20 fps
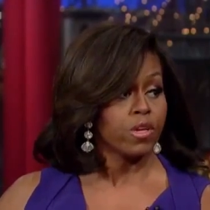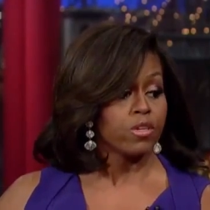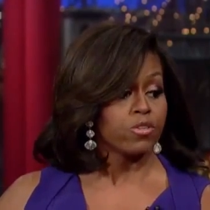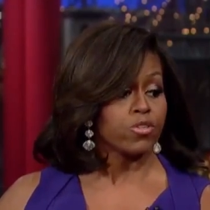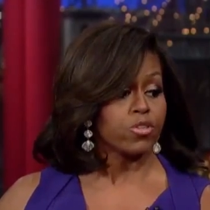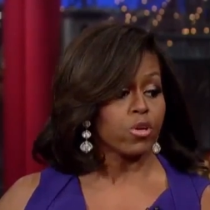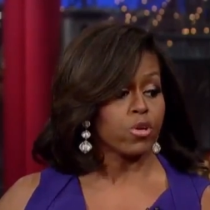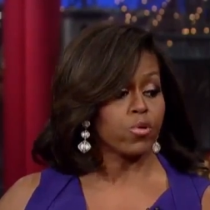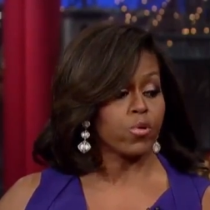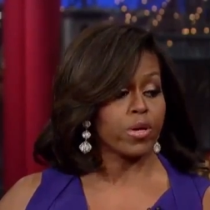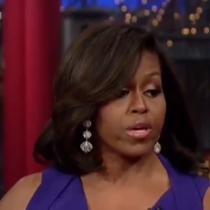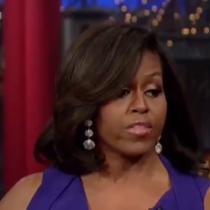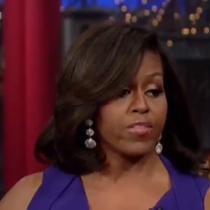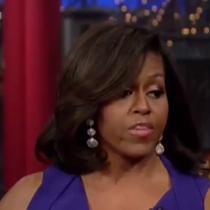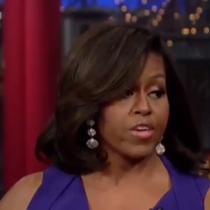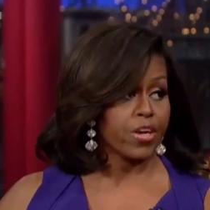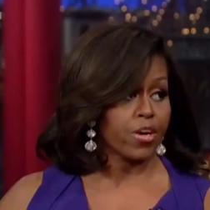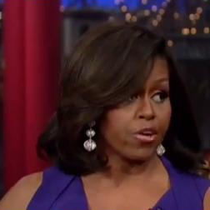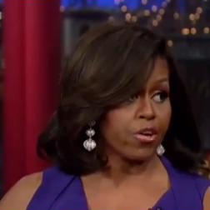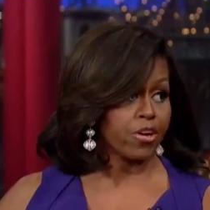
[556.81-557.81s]
So in
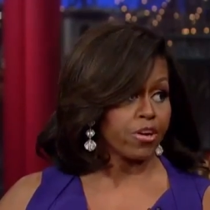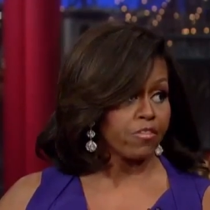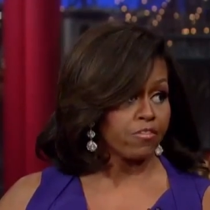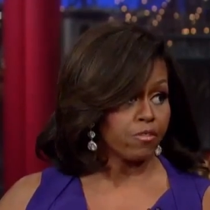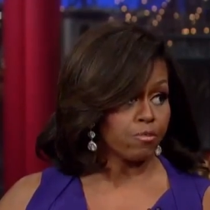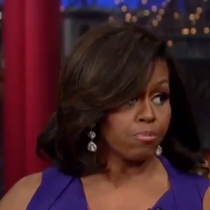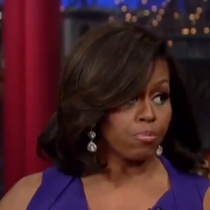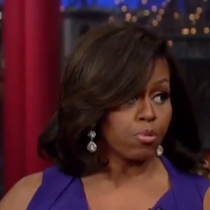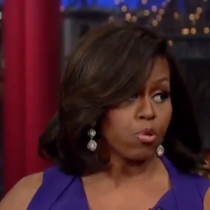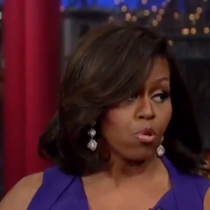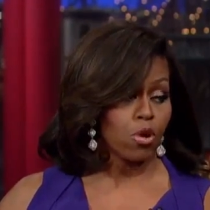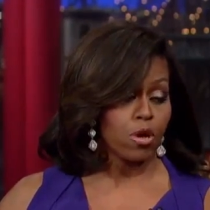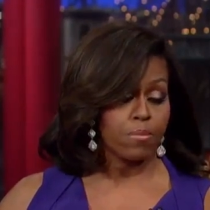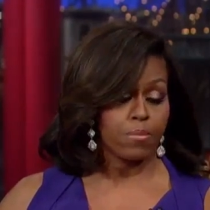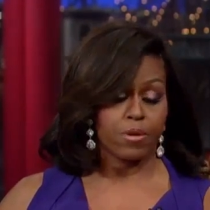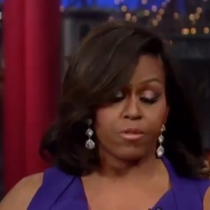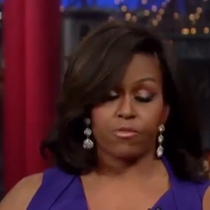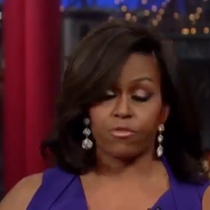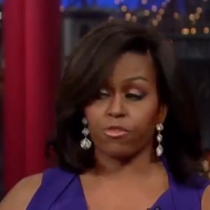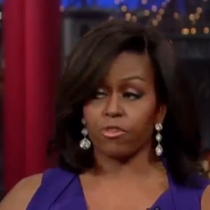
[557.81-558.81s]
the area of
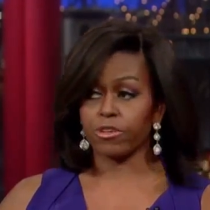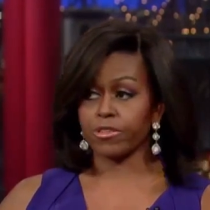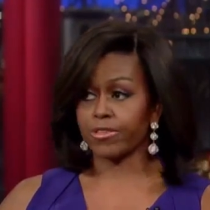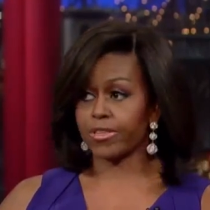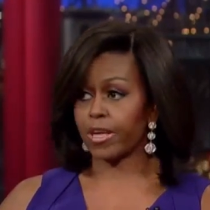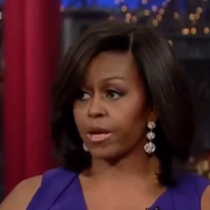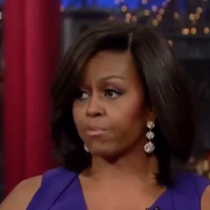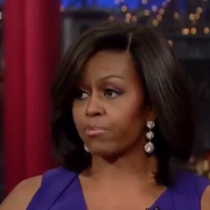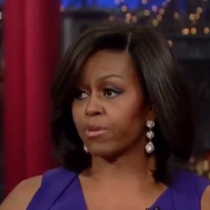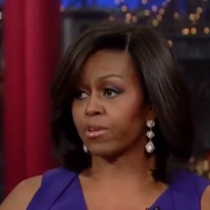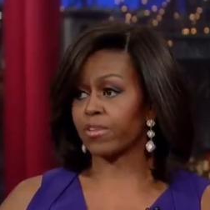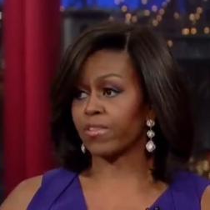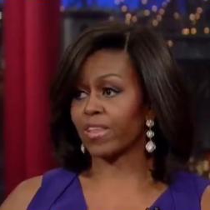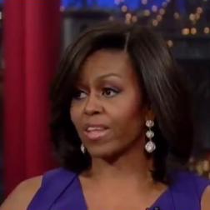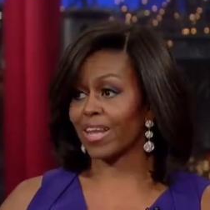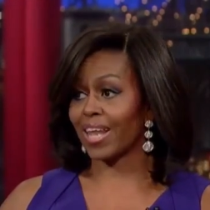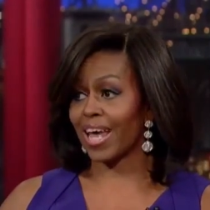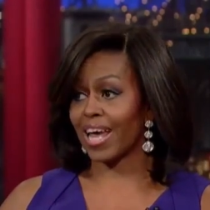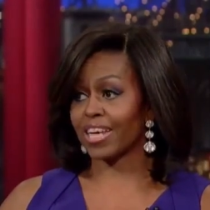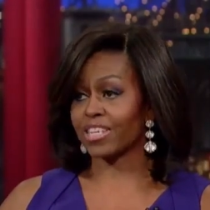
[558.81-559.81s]
employment, for example, in
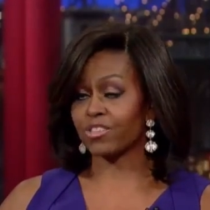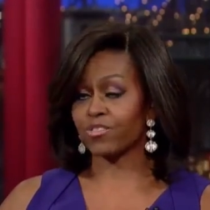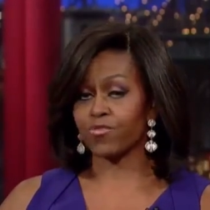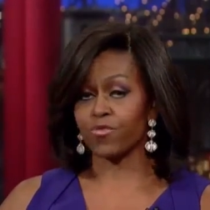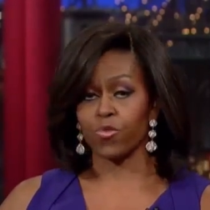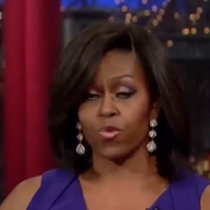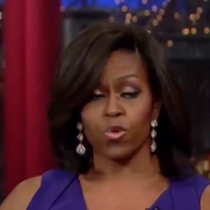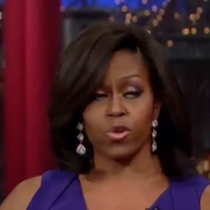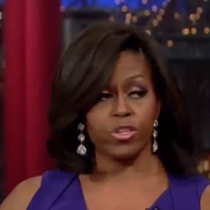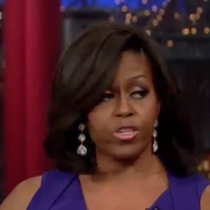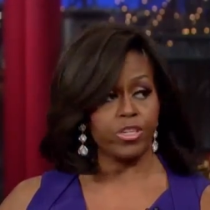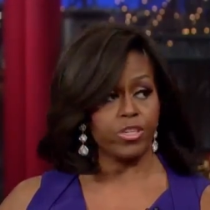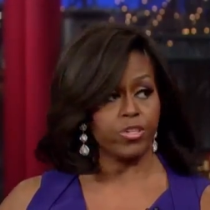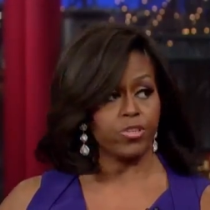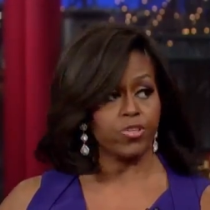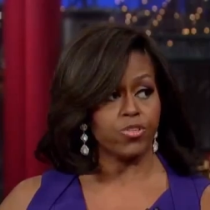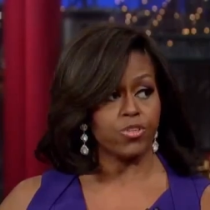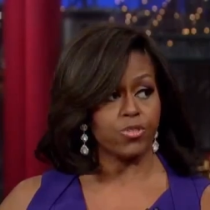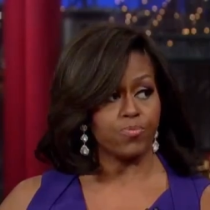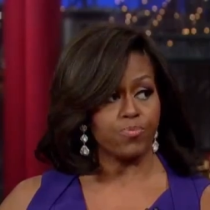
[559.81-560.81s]
the last 4
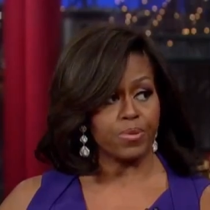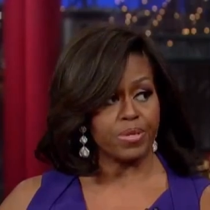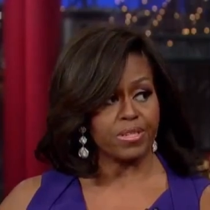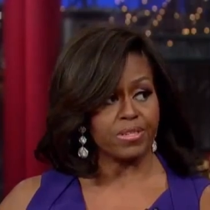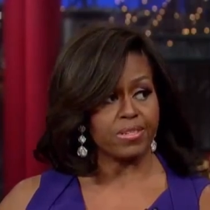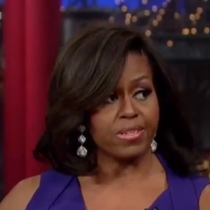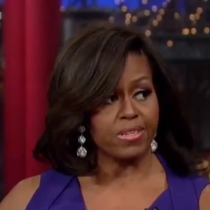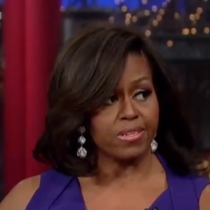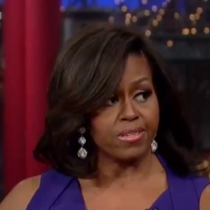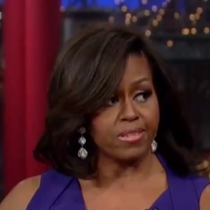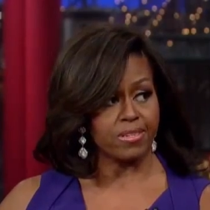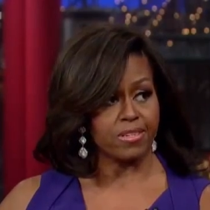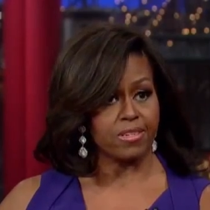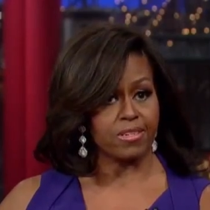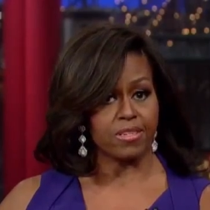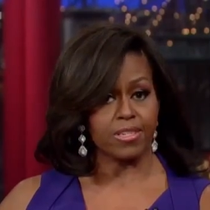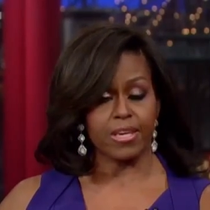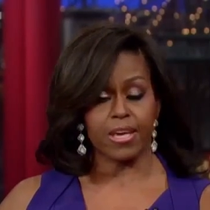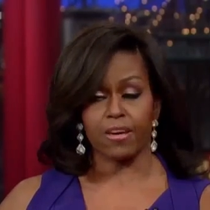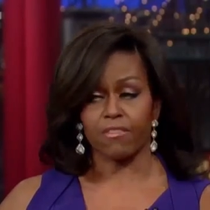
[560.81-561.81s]
years,
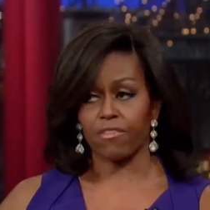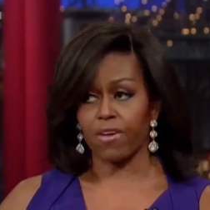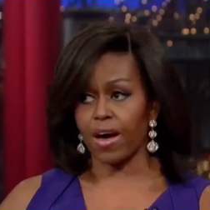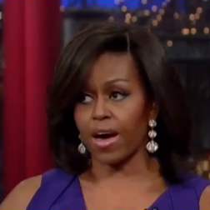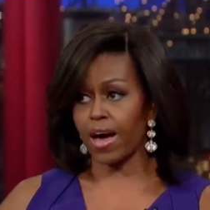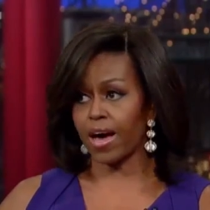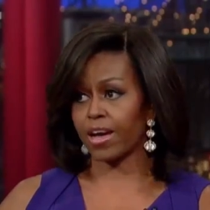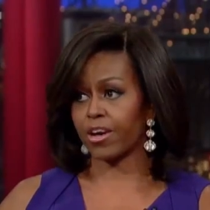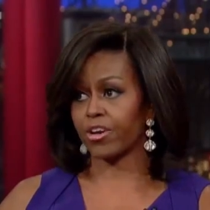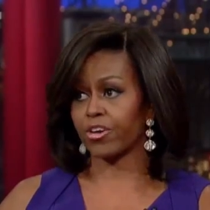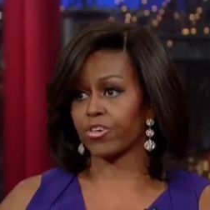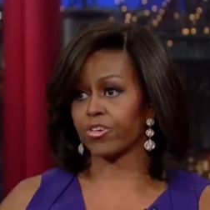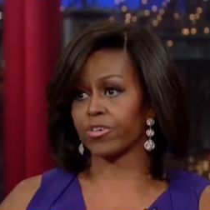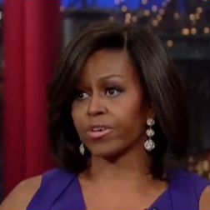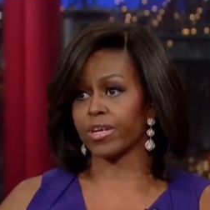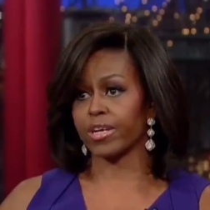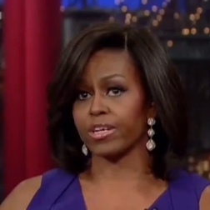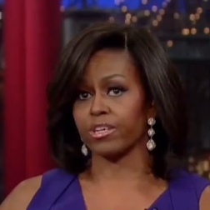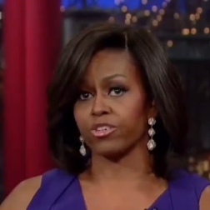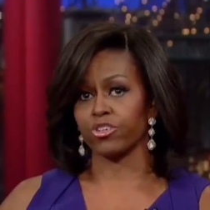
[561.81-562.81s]
businesses have
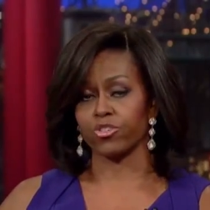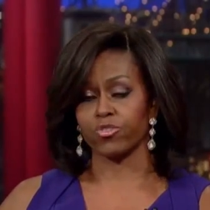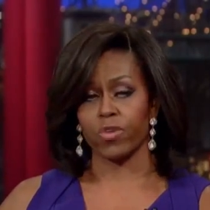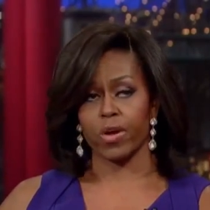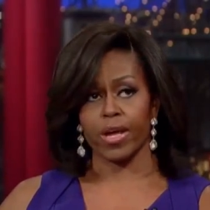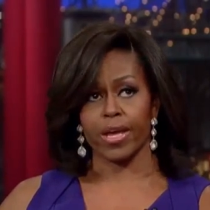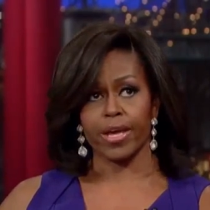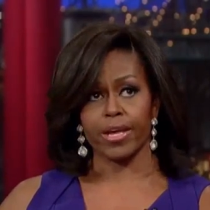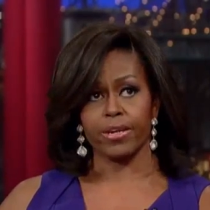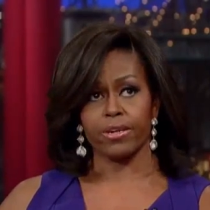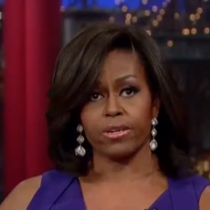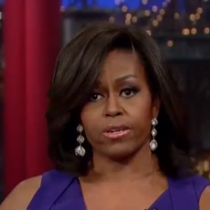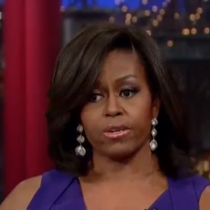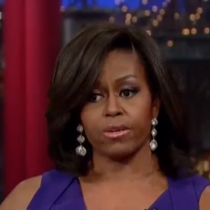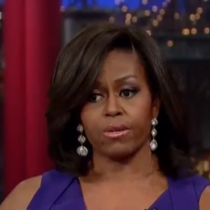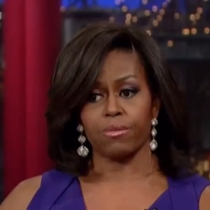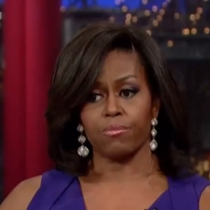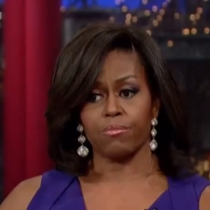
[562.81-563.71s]
hired and trained